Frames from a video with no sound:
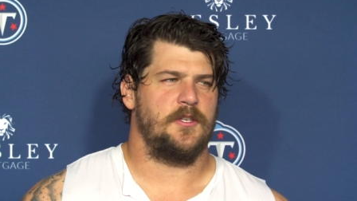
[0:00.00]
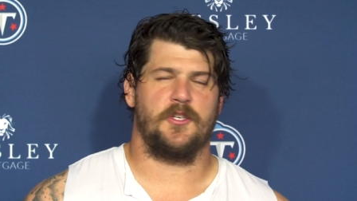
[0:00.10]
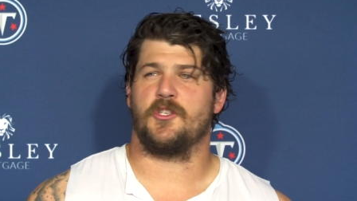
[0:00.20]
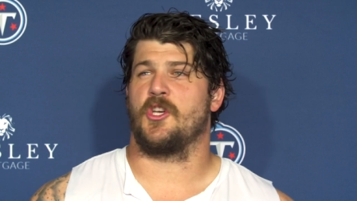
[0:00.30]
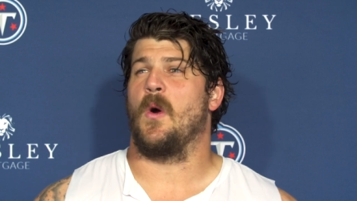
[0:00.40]
to
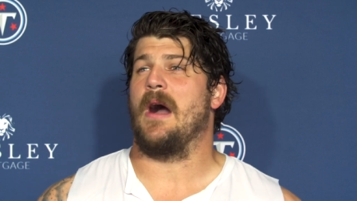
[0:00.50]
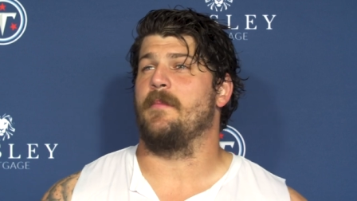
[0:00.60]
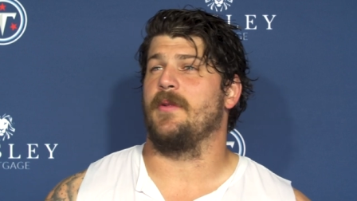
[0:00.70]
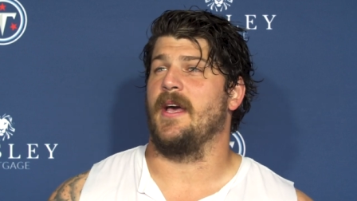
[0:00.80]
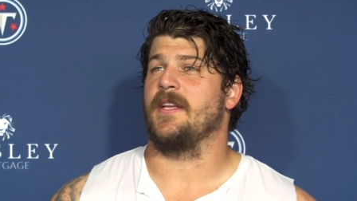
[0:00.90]
just go out
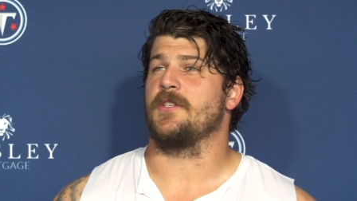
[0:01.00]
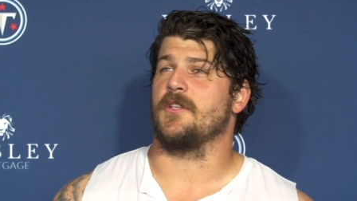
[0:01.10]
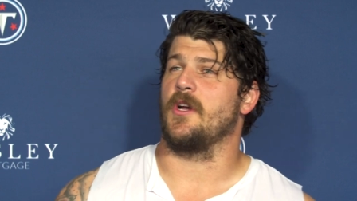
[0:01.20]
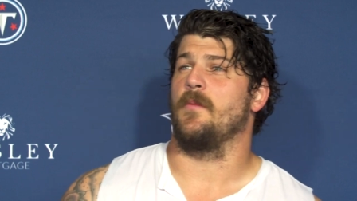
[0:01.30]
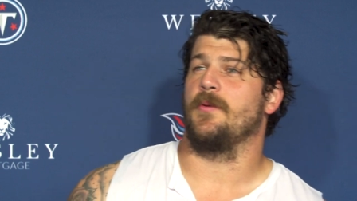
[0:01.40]
and play just
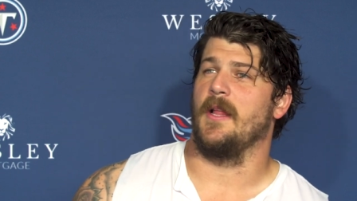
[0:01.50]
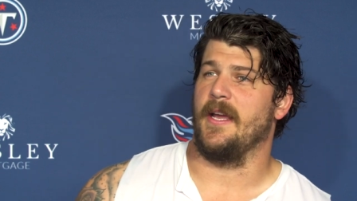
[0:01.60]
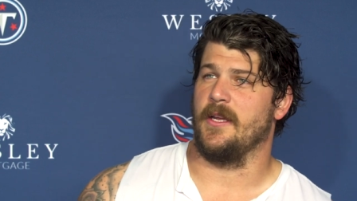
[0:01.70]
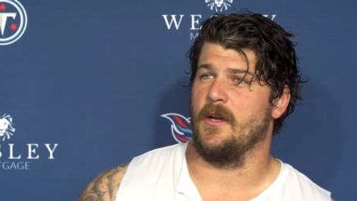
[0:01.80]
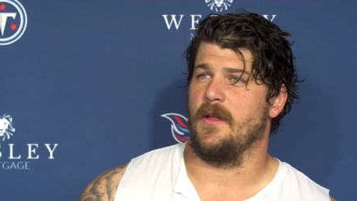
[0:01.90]
to go
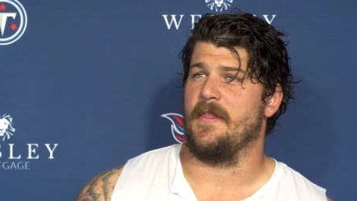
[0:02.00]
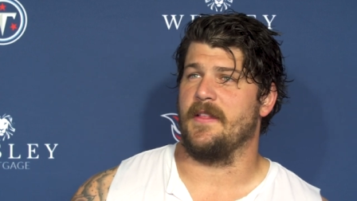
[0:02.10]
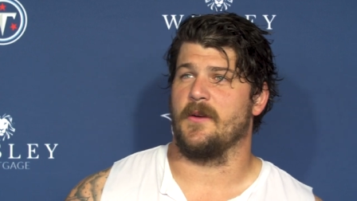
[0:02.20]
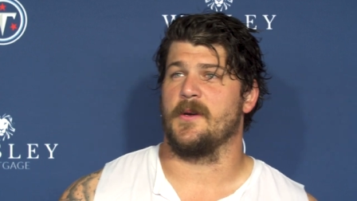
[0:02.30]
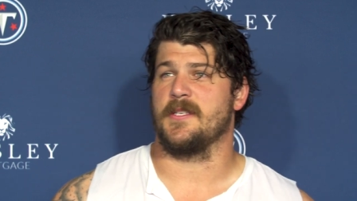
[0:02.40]
play. You know, I
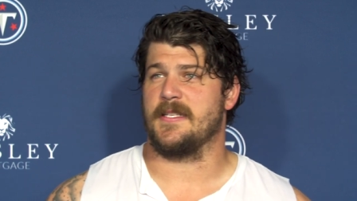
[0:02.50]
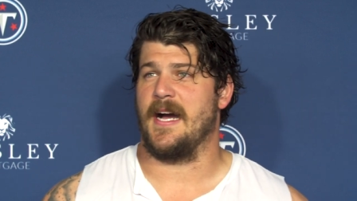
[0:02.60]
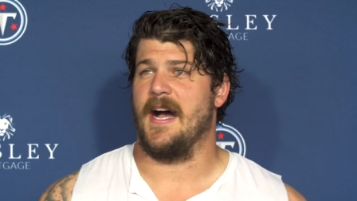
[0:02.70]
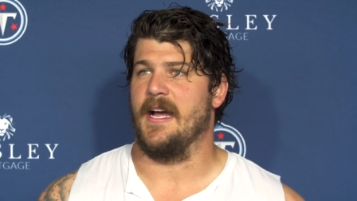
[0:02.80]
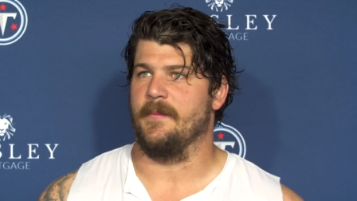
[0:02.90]
think there was a
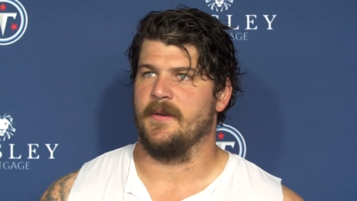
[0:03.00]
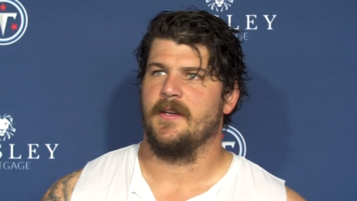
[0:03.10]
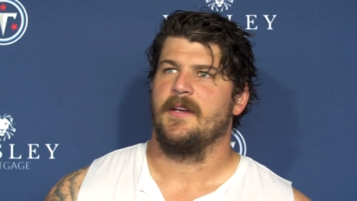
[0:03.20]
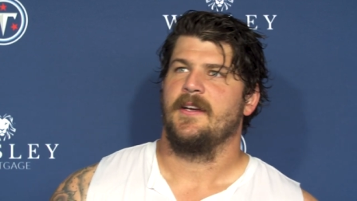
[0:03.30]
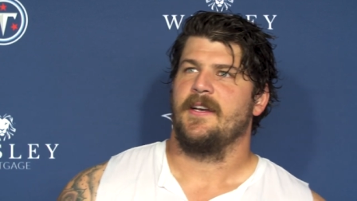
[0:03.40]
time,
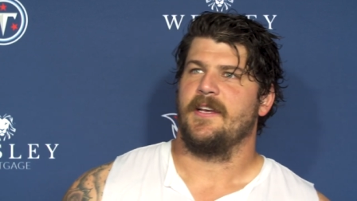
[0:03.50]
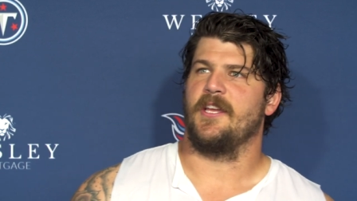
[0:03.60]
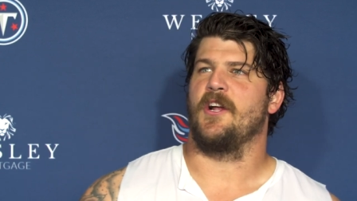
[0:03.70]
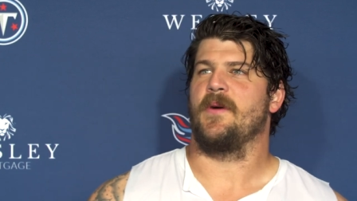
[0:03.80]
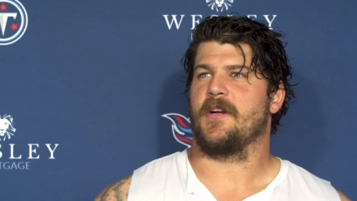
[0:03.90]

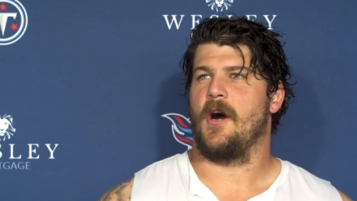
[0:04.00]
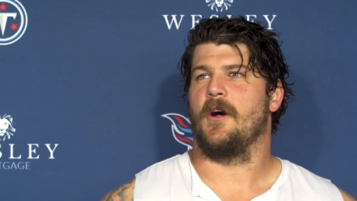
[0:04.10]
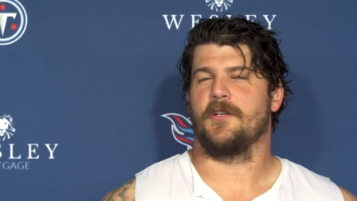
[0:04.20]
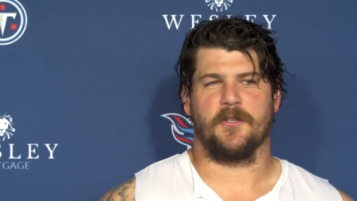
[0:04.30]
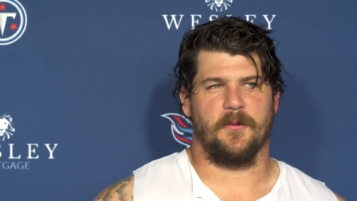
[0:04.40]
you know, in
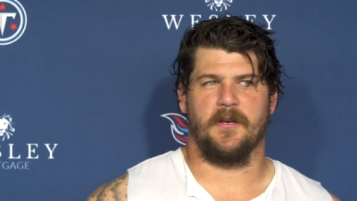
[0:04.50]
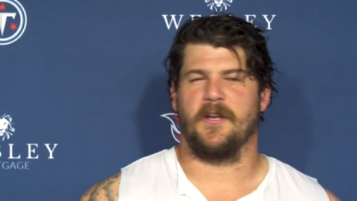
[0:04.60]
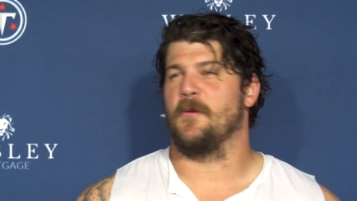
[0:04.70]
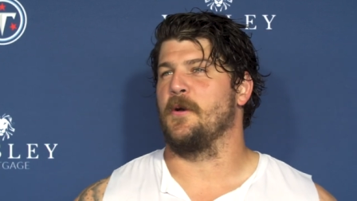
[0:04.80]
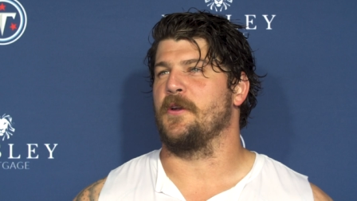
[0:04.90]
college, you're
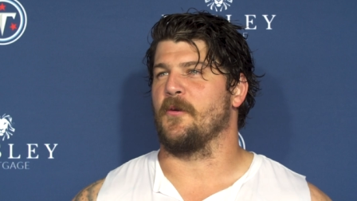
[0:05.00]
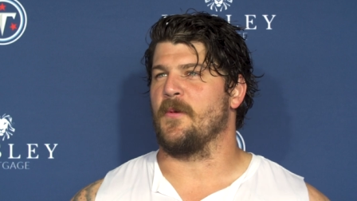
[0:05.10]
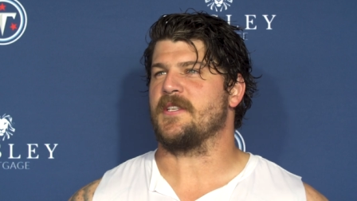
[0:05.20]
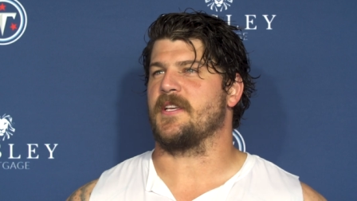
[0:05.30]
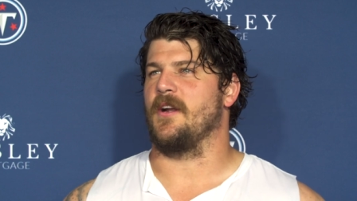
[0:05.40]
willing to
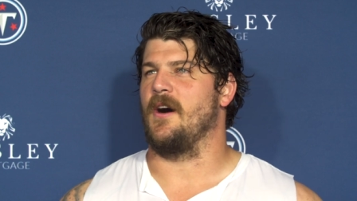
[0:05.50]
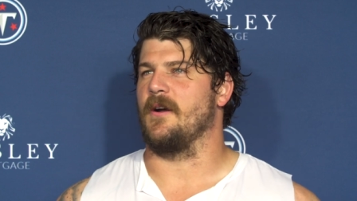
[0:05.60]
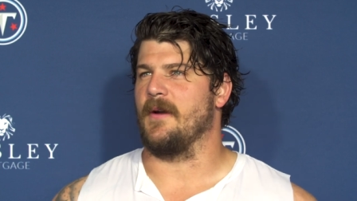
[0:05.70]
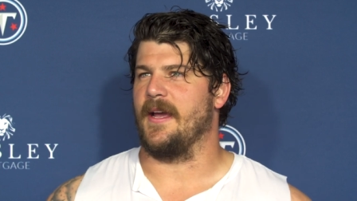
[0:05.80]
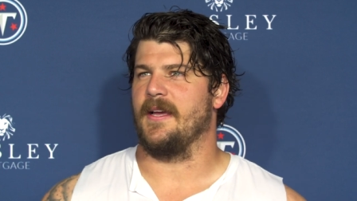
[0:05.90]
risk it
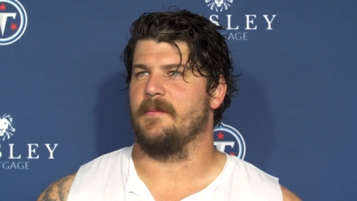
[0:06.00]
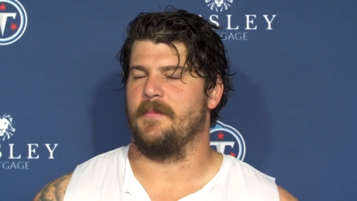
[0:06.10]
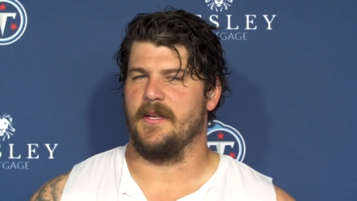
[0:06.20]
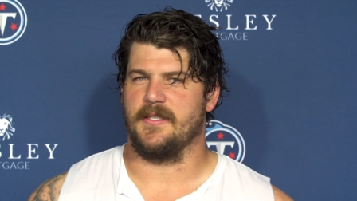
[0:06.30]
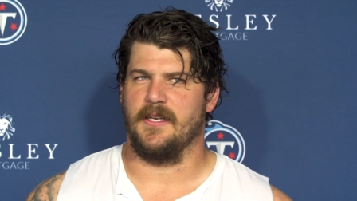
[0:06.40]
all, right?
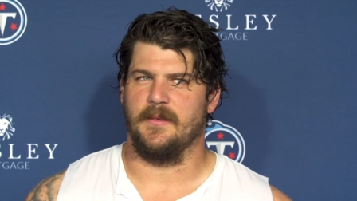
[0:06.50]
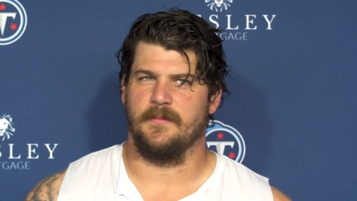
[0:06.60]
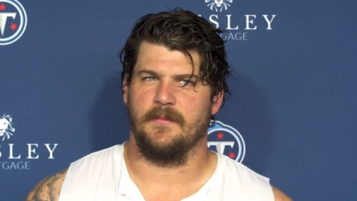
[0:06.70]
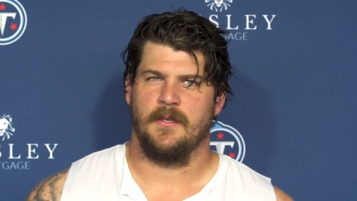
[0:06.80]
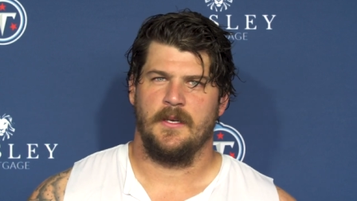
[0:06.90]
But
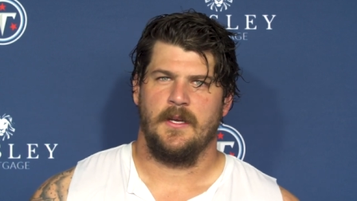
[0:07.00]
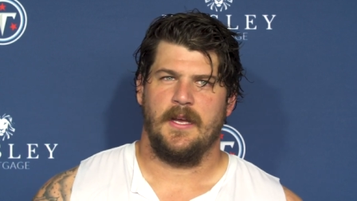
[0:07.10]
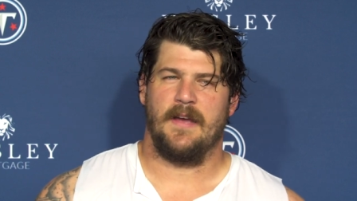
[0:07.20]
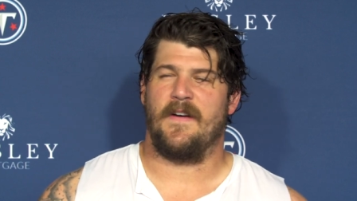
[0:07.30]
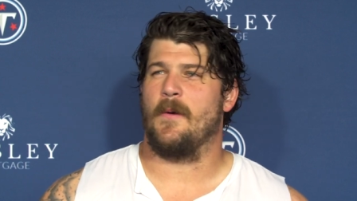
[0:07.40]

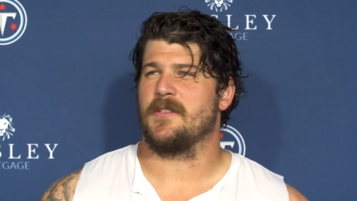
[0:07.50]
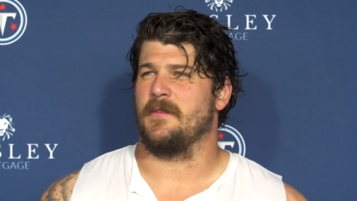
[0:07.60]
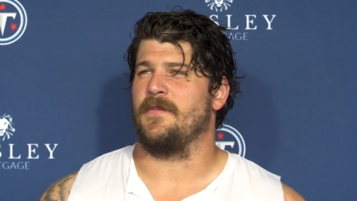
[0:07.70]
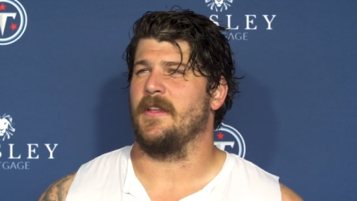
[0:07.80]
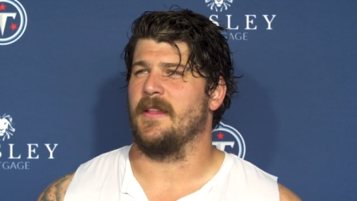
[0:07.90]
if I
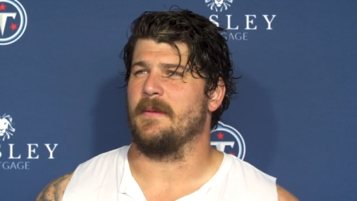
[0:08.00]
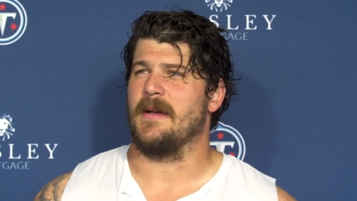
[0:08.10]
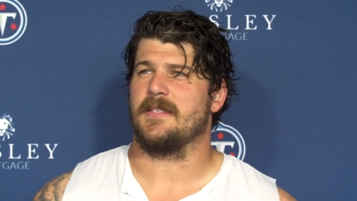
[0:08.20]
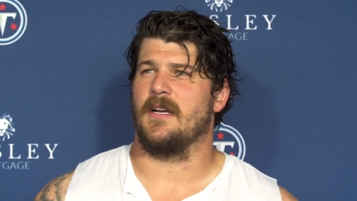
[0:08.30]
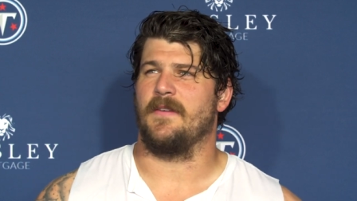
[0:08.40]
wasn't feeling like
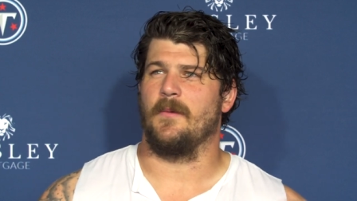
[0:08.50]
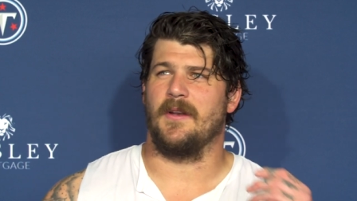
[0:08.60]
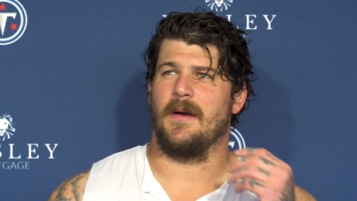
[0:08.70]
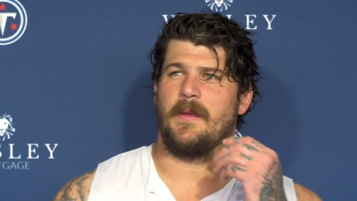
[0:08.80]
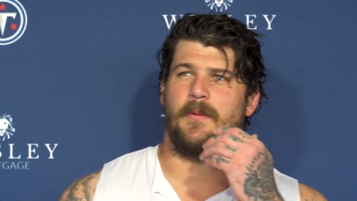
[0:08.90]
myself, I would
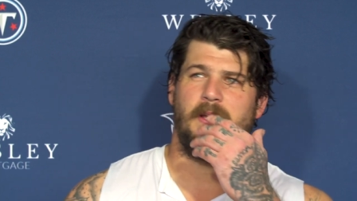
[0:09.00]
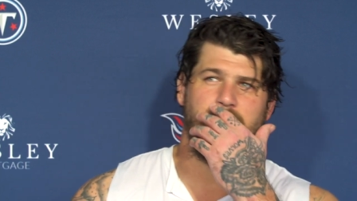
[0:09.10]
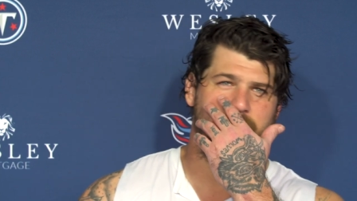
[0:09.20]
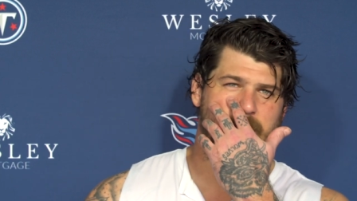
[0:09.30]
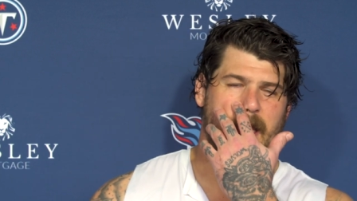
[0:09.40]
not be playing
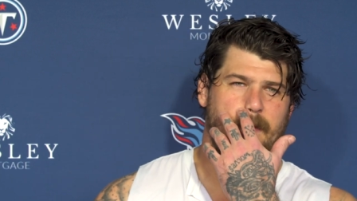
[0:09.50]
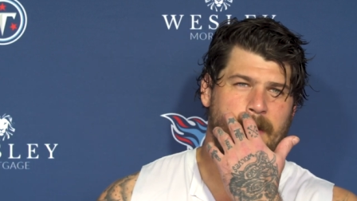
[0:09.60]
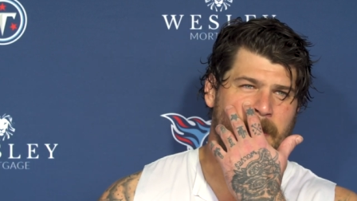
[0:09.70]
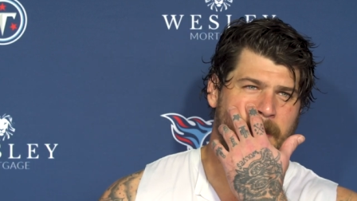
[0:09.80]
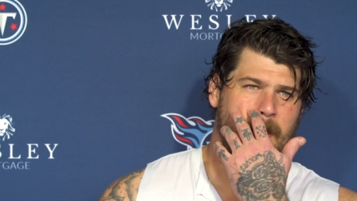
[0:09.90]
in this game. And